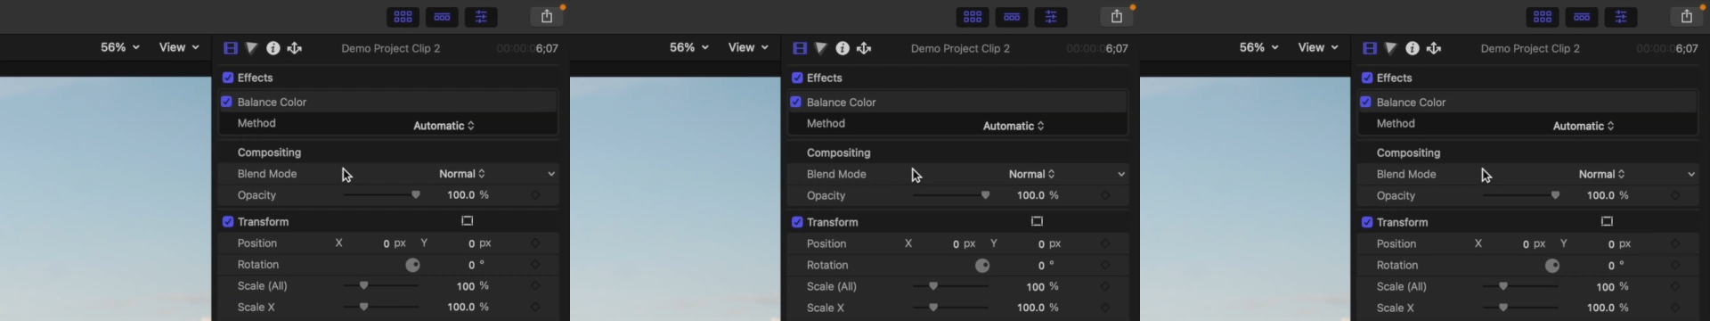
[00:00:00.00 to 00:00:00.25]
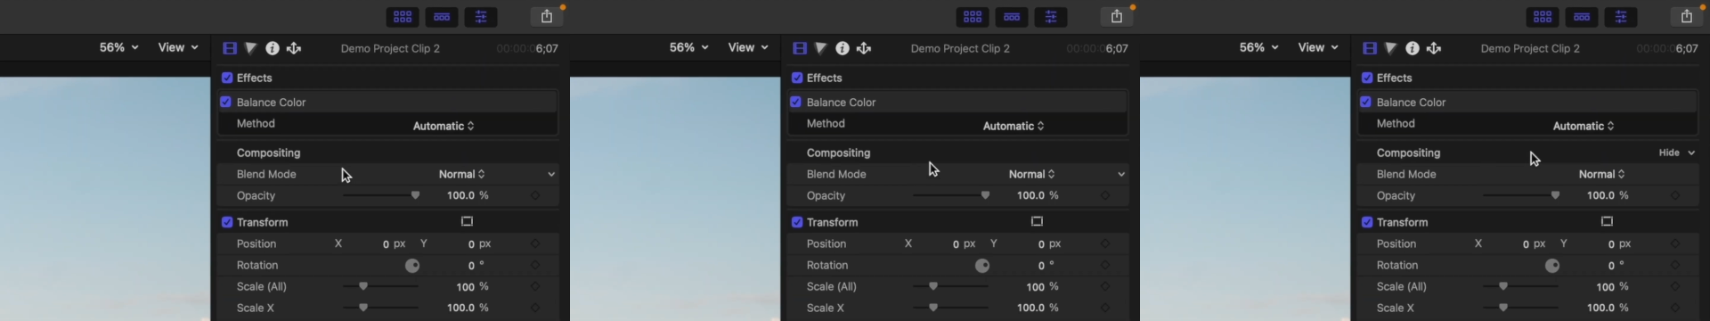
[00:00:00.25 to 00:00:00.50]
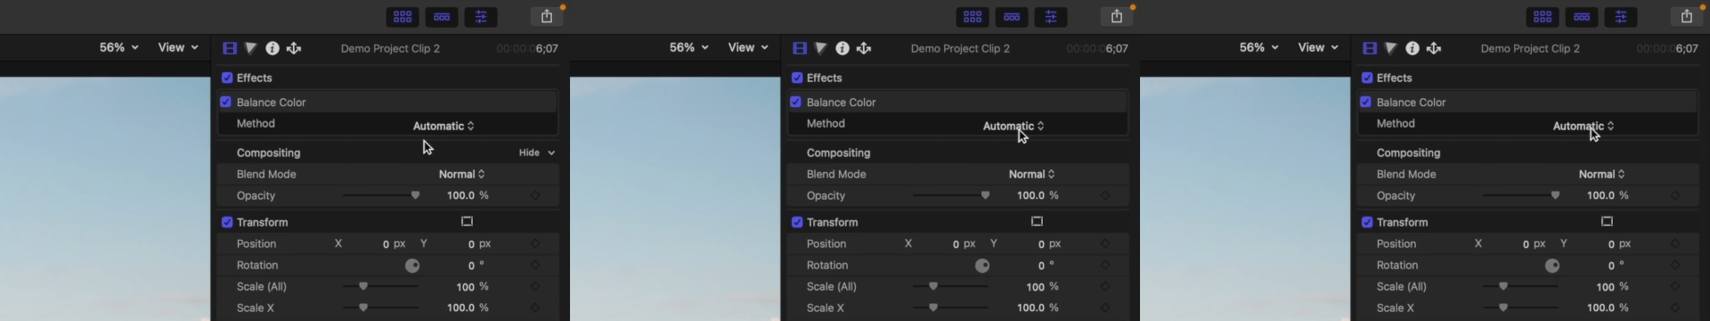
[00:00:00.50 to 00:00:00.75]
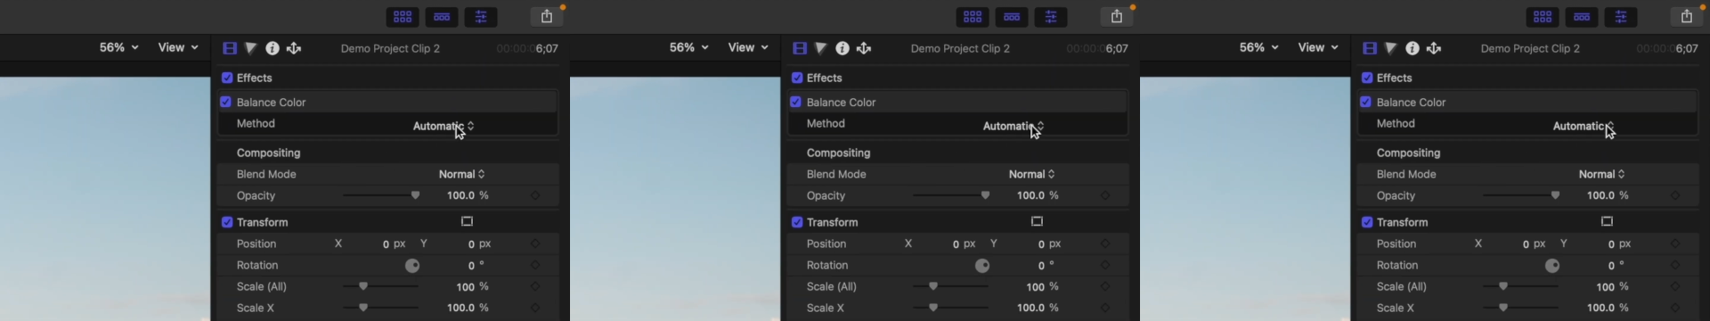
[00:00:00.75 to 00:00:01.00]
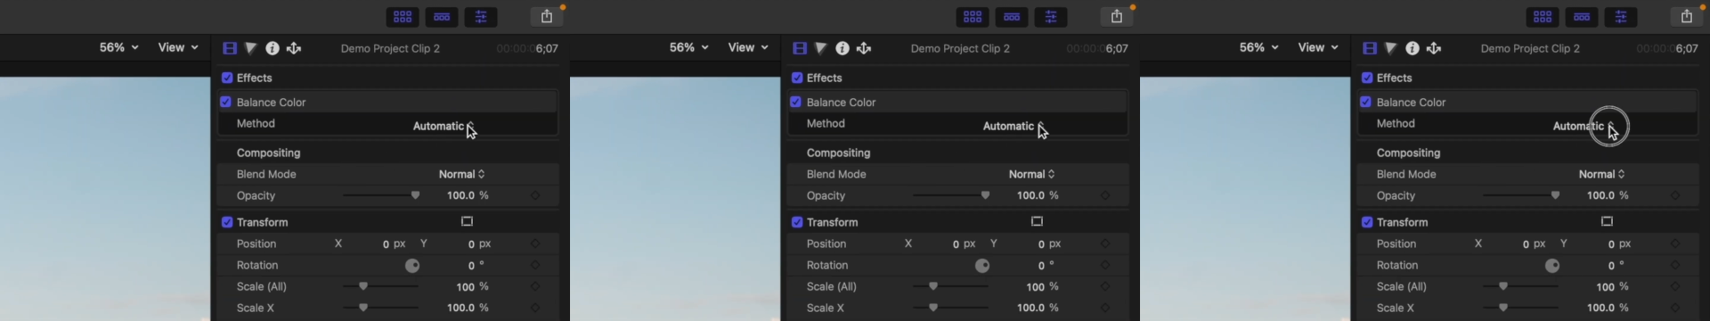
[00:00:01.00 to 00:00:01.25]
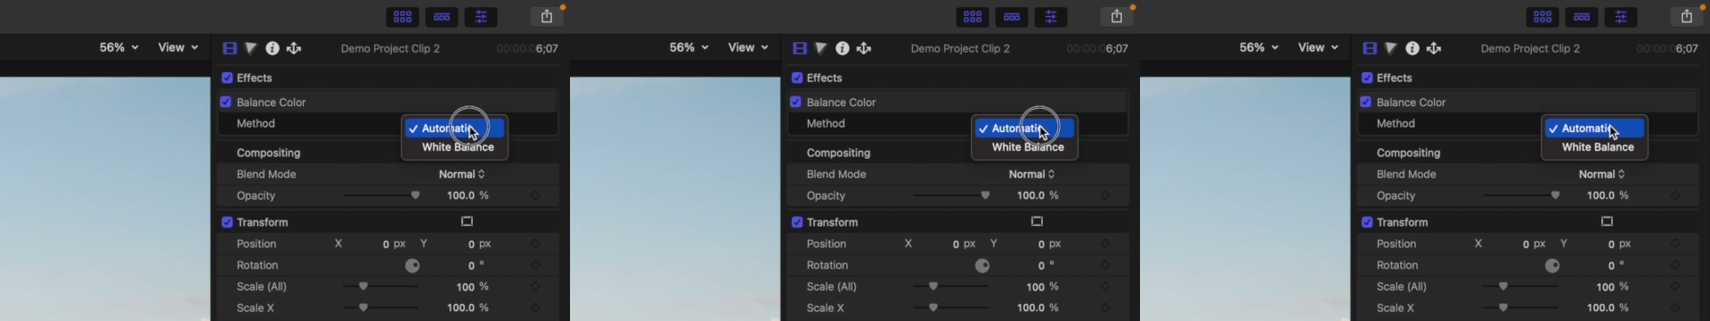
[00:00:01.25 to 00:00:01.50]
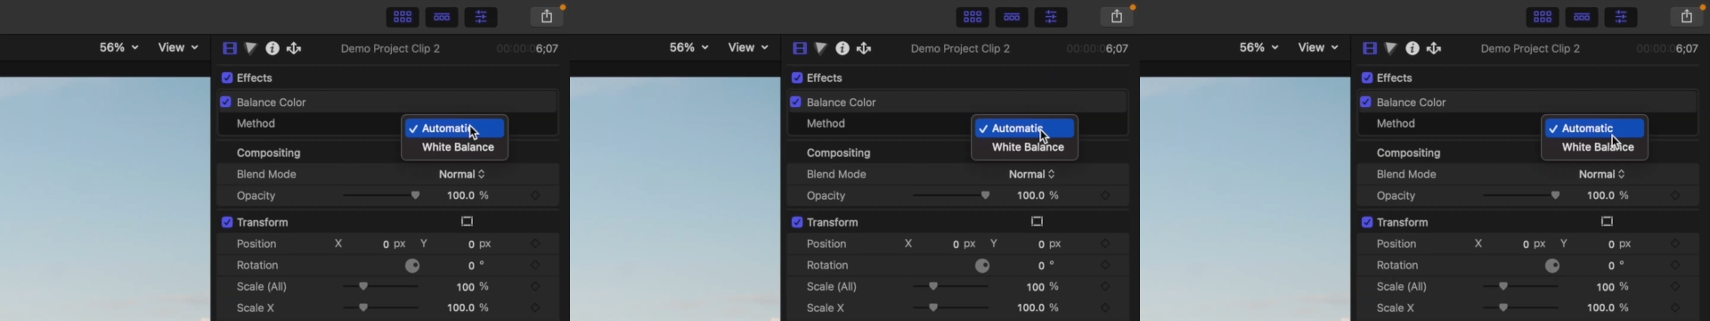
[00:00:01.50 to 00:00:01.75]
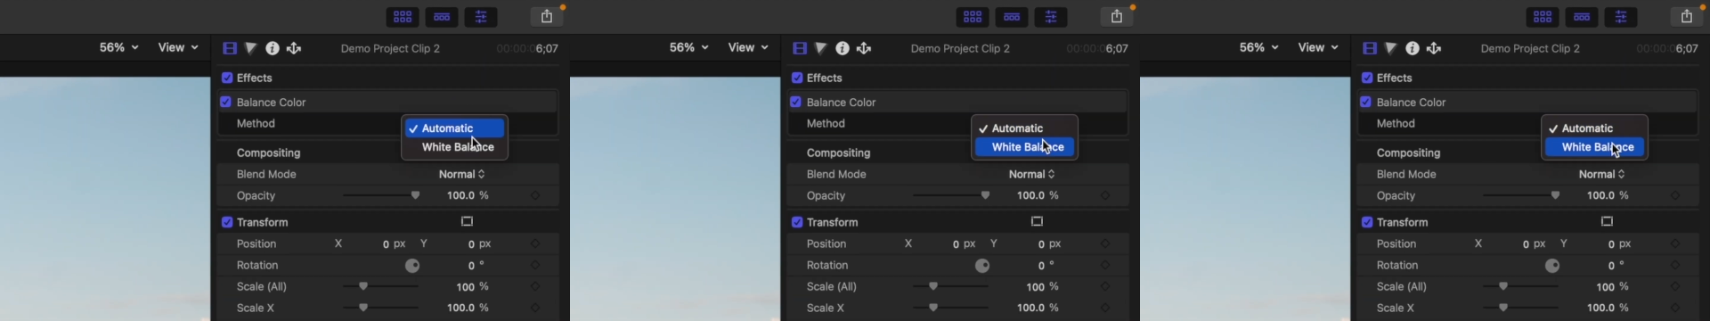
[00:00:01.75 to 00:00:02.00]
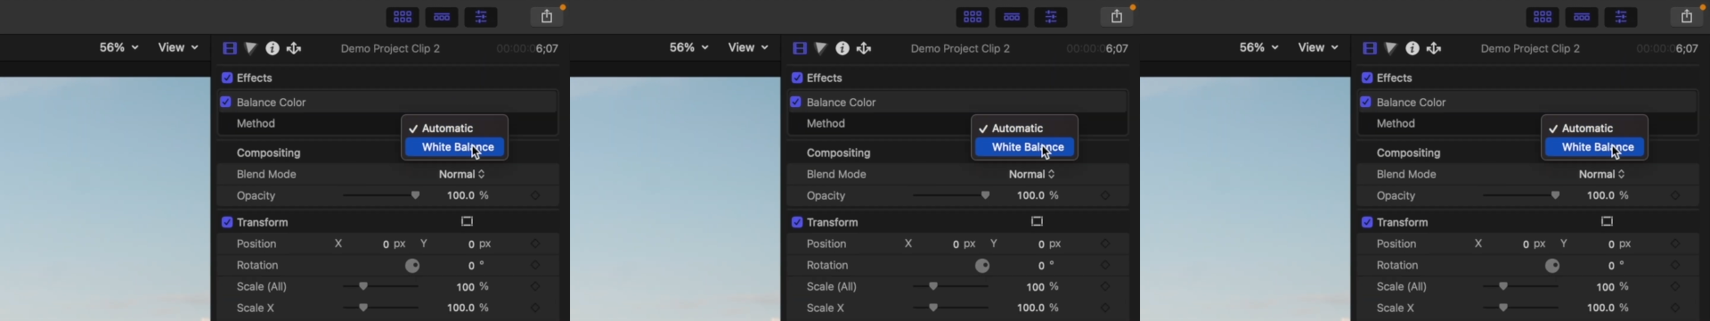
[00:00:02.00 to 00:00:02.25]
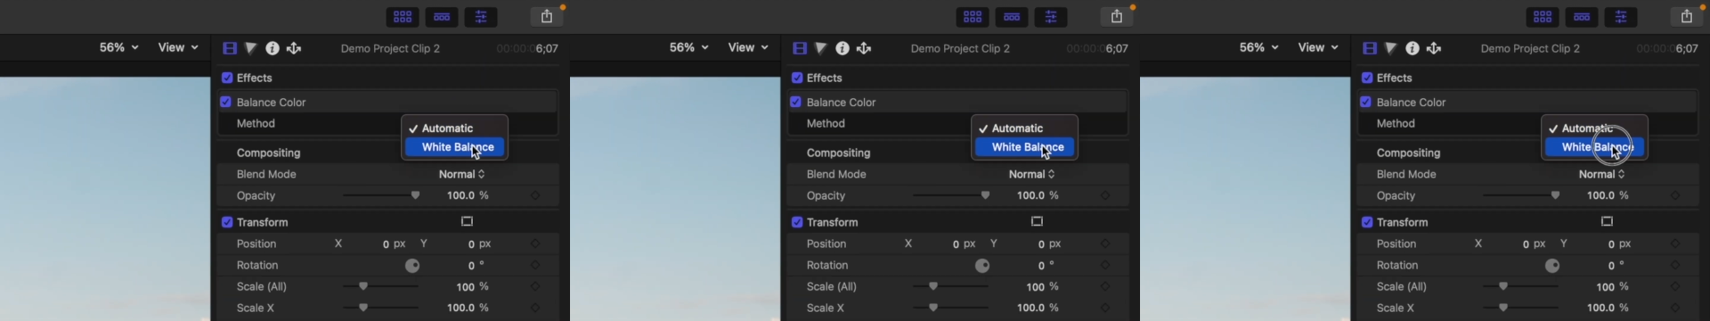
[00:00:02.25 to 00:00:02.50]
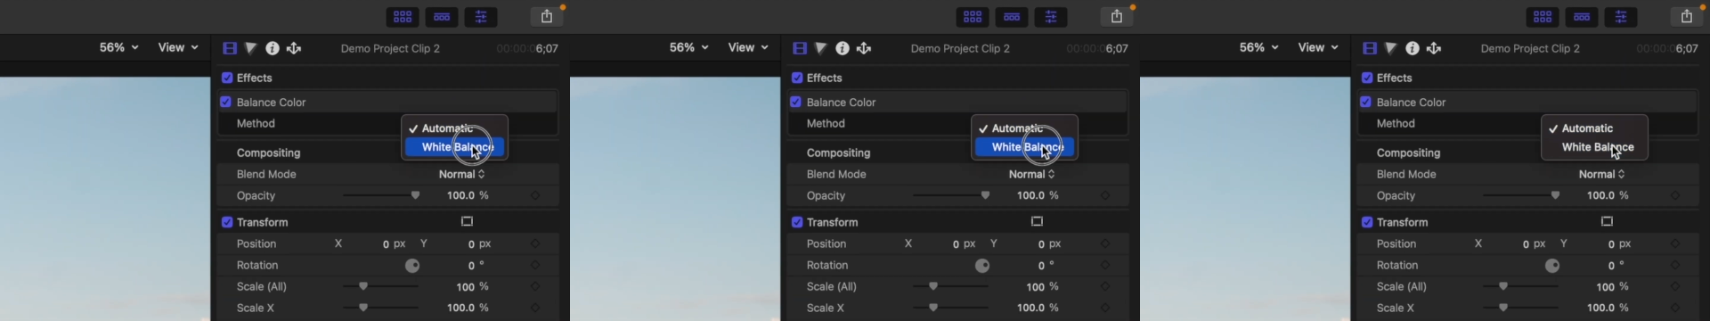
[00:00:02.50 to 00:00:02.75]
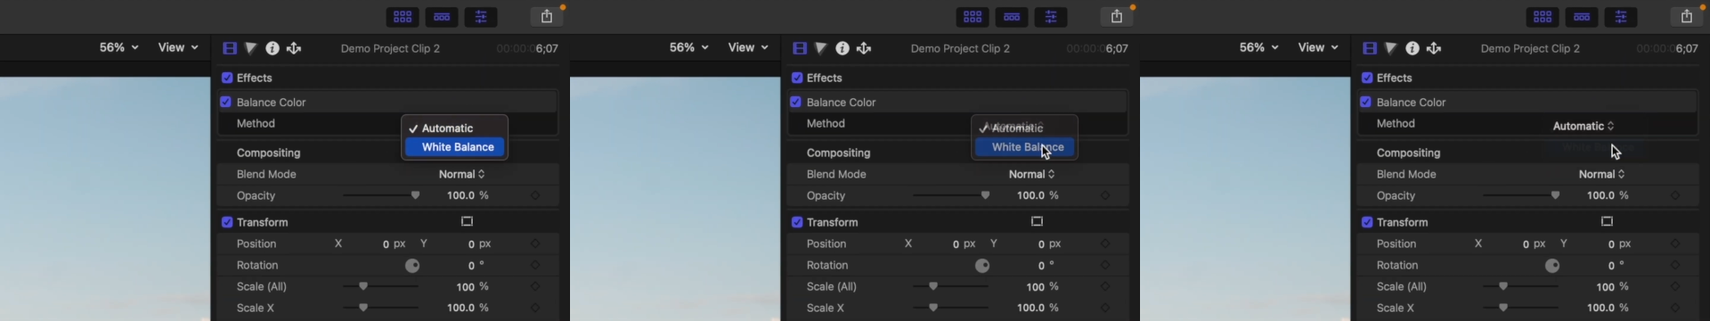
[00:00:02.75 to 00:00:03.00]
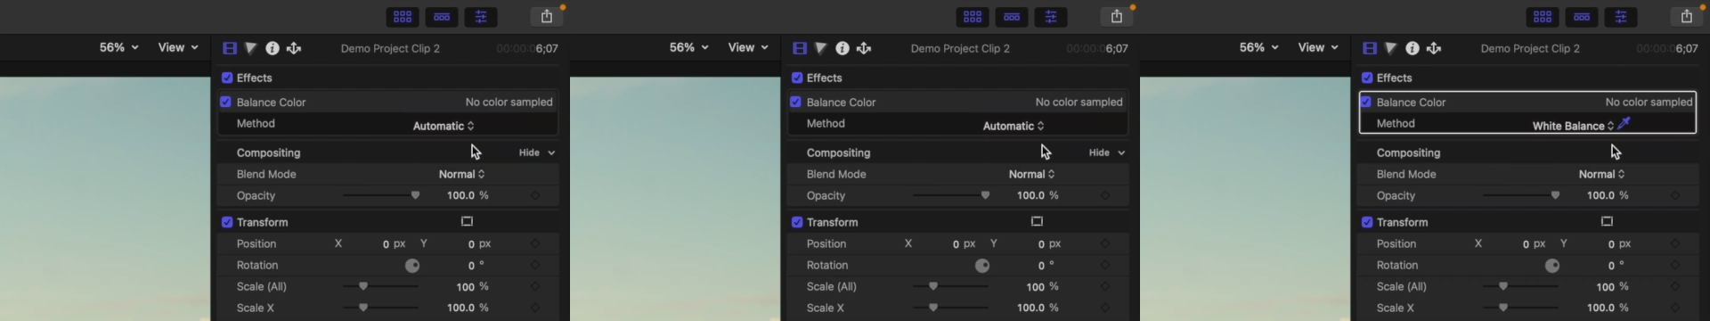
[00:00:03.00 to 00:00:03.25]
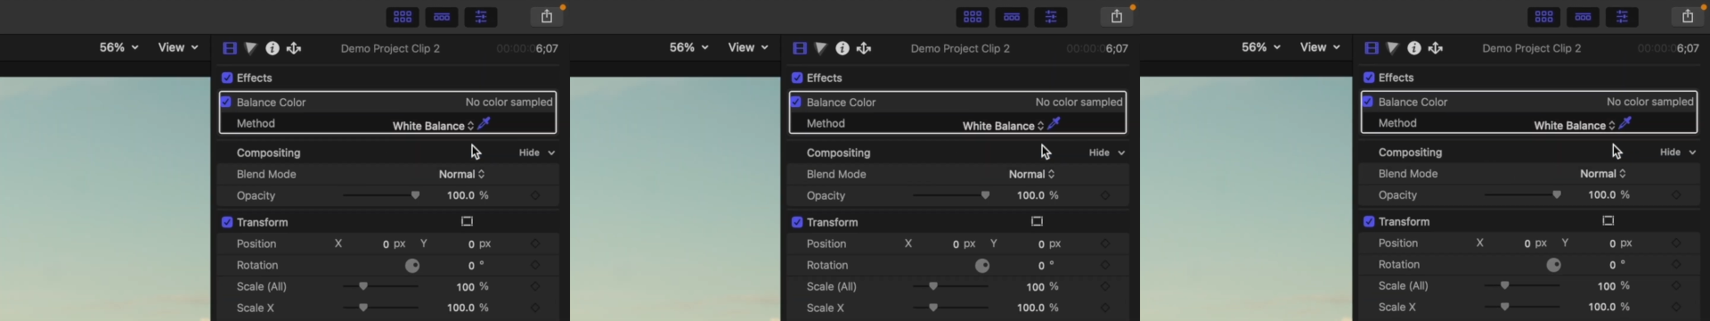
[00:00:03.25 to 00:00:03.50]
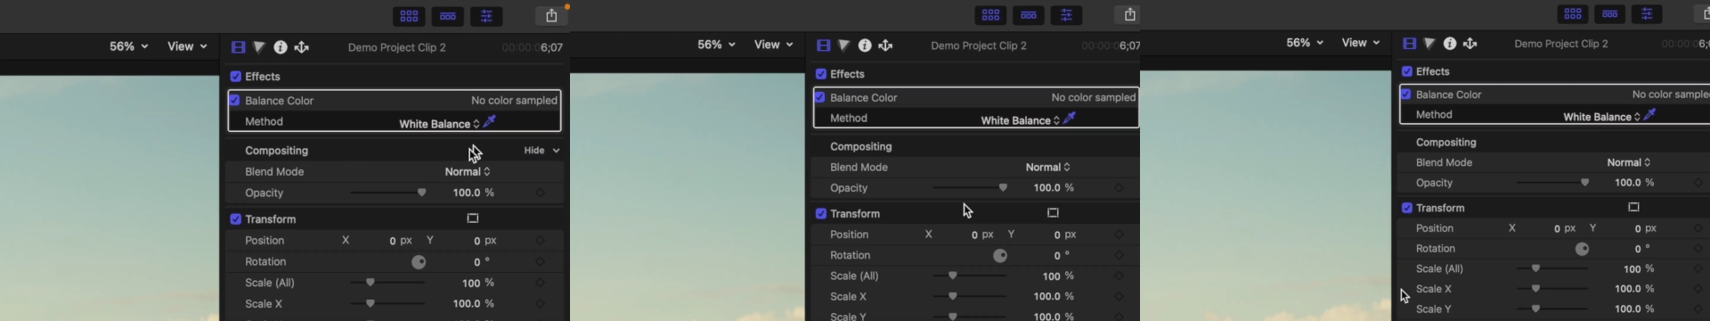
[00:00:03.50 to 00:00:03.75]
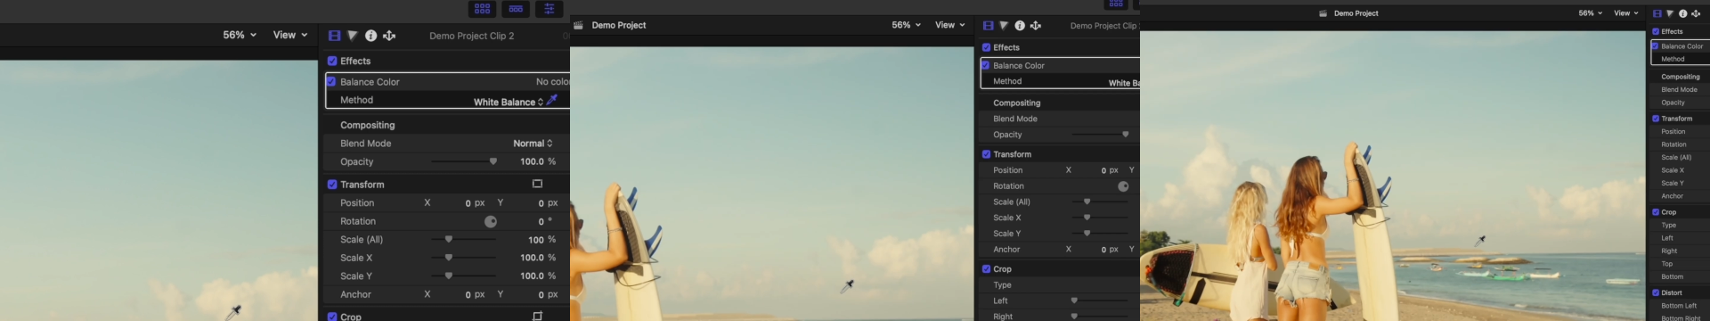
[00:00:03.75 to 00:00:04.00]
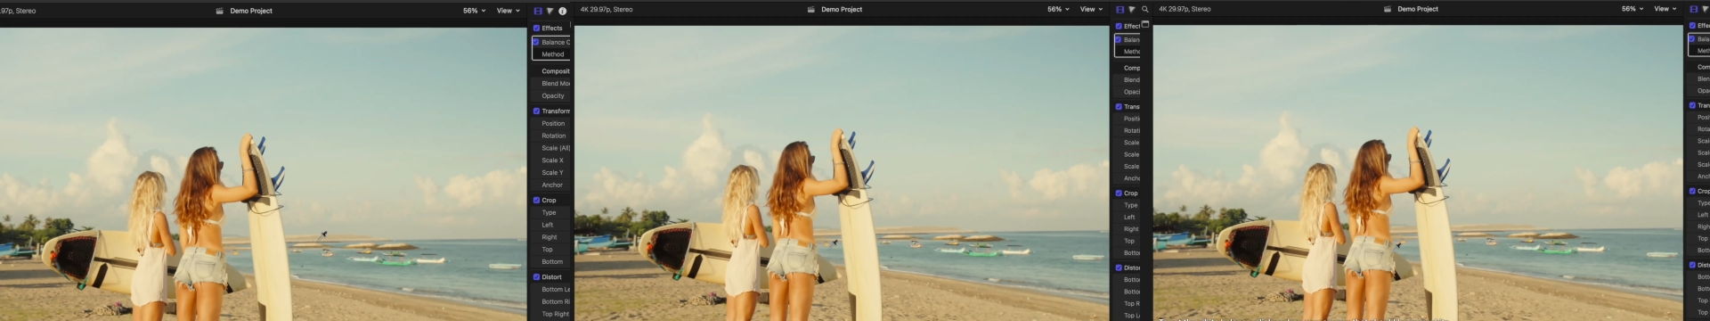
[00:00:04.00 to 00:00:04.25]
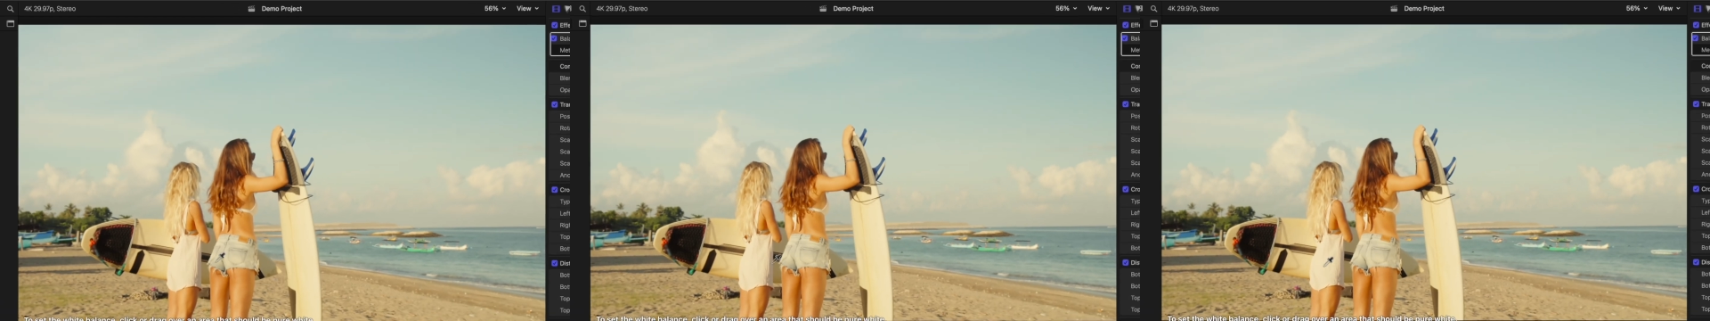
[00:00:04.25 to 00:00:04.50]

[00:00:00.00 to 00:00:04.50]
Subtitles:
[unreadable: no face in view]